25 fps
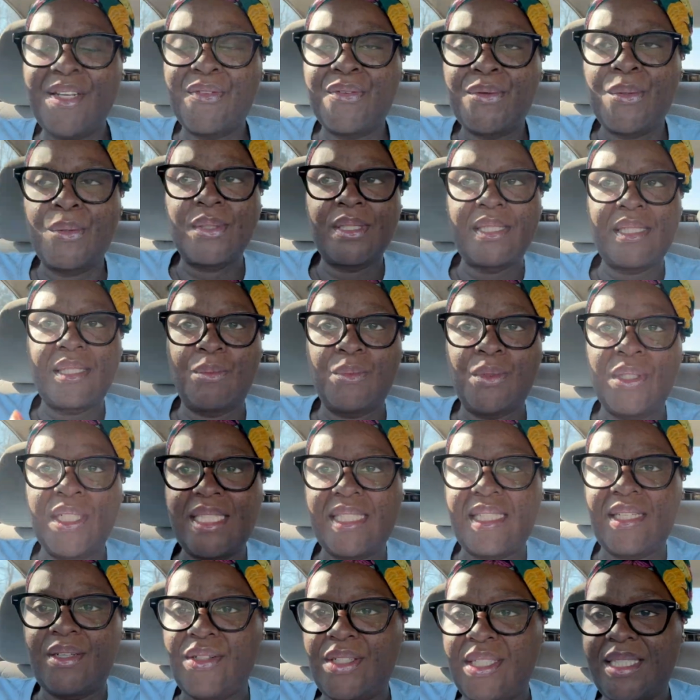Of course, someone
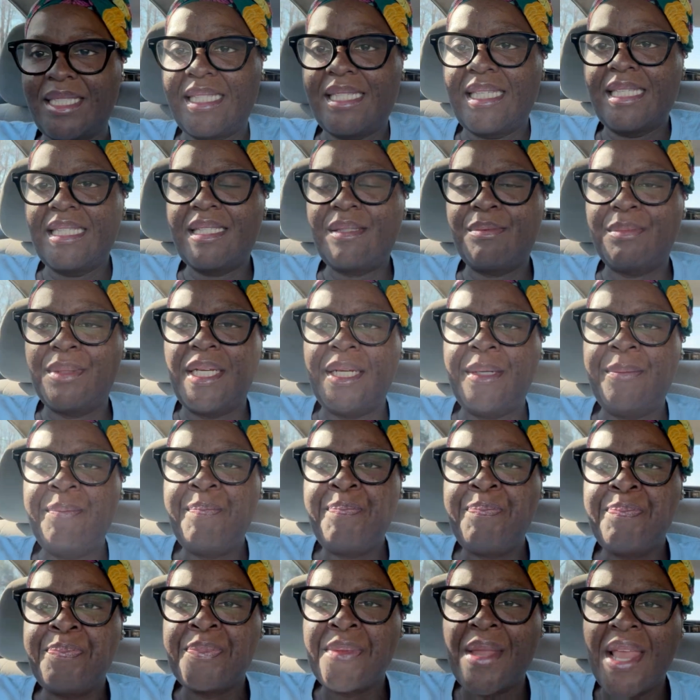is there to assist me.
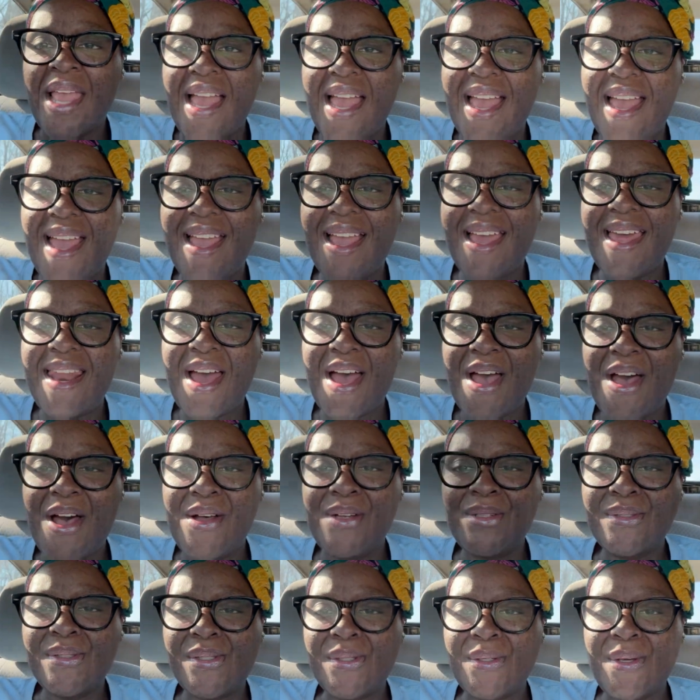And I
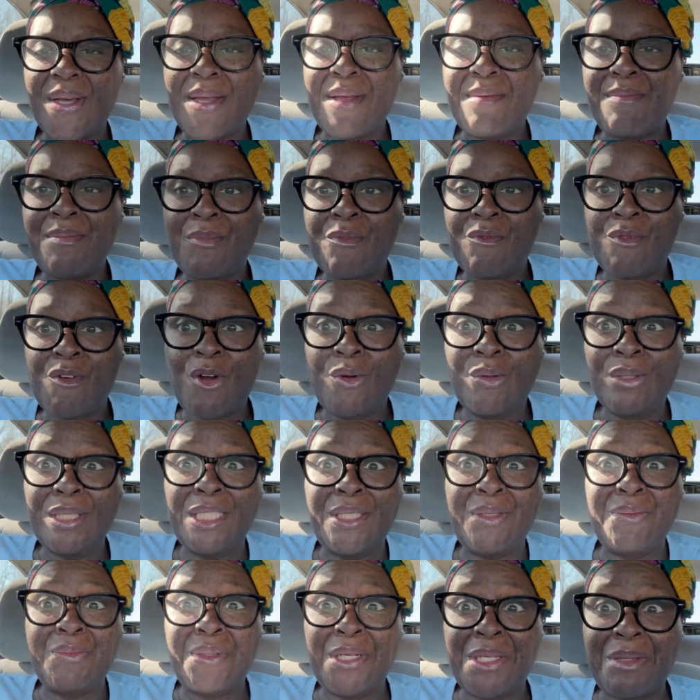also am
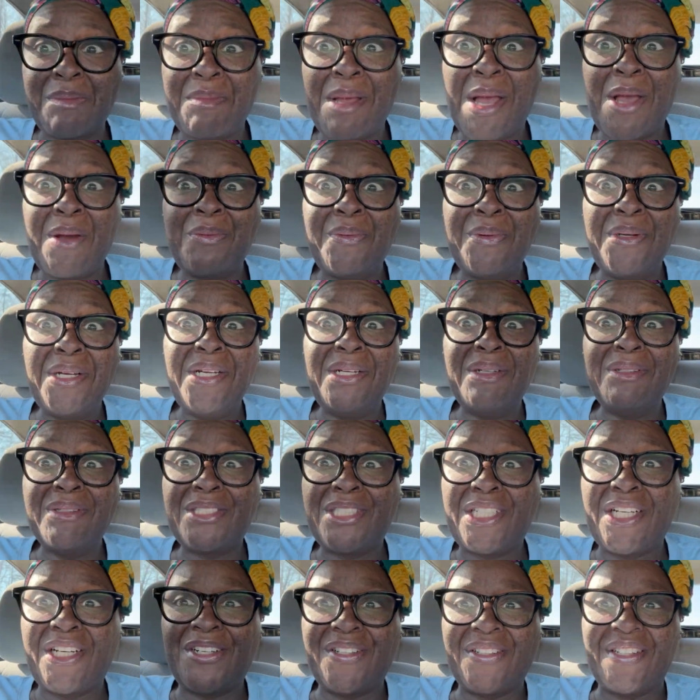rolling with my
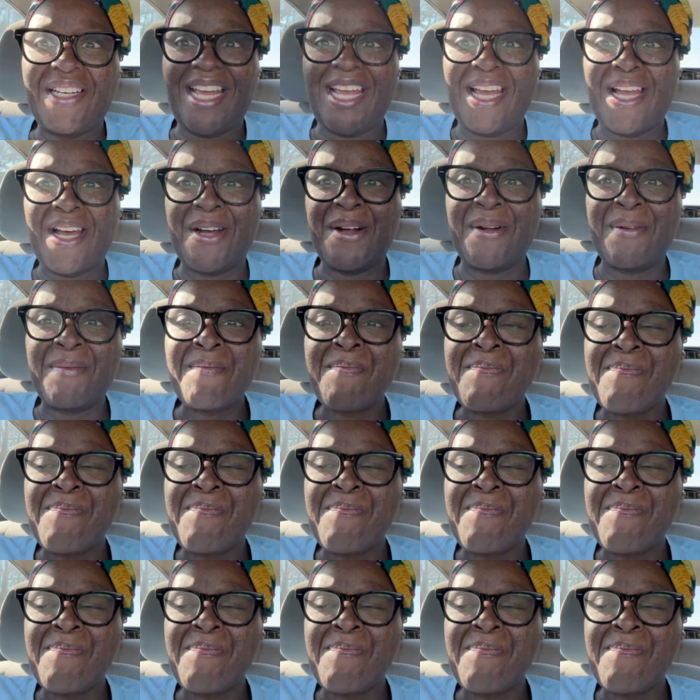wheelchair now.